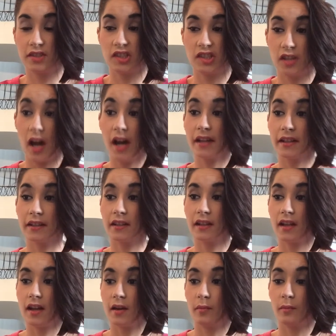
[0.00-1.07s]
done.
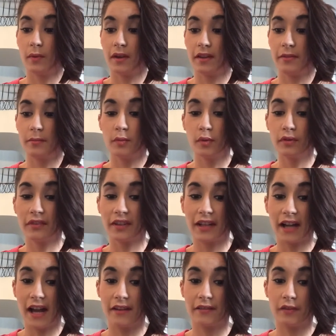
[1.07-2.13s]
With moving,
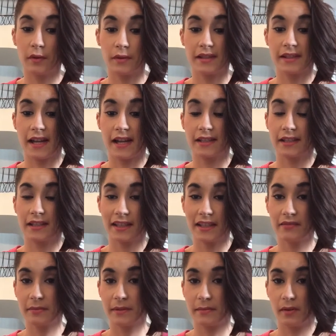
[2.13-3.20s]
I've always had to
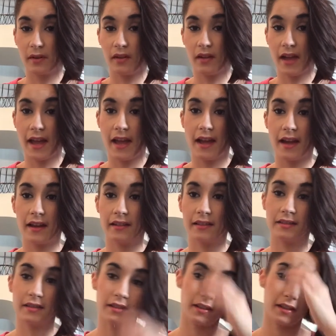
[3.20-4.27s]
leave people,
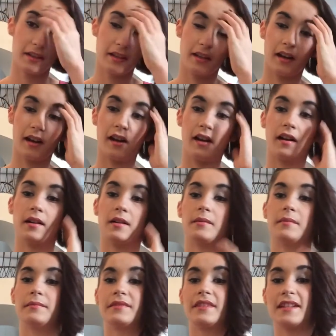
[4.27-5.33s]
and
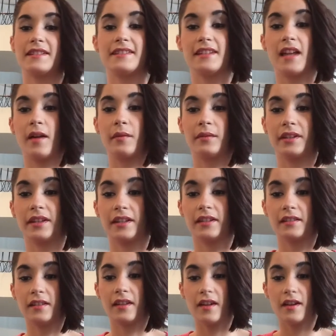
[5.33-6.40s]
that's not really
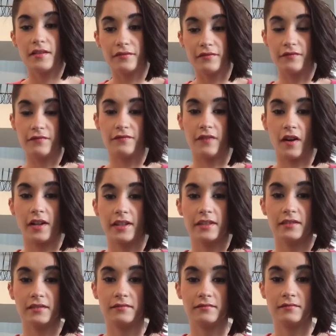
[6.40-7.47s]

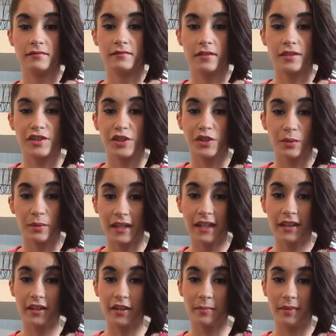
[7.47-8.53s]
fun to do
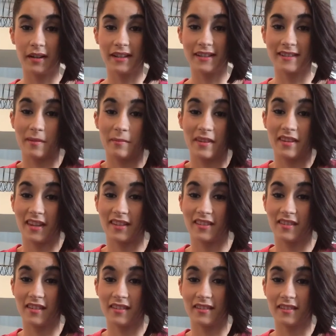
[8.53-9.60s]
either, but it's something that
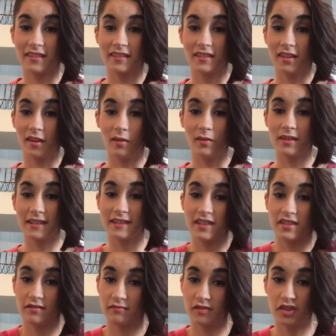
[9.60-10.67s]
you know,
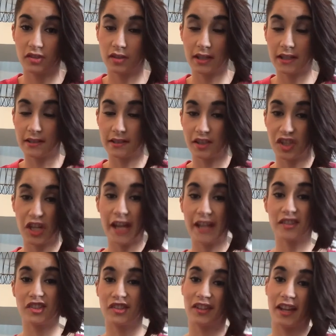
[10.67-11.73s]
it's a
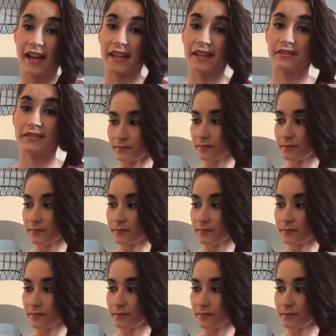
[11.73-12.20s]
change in life.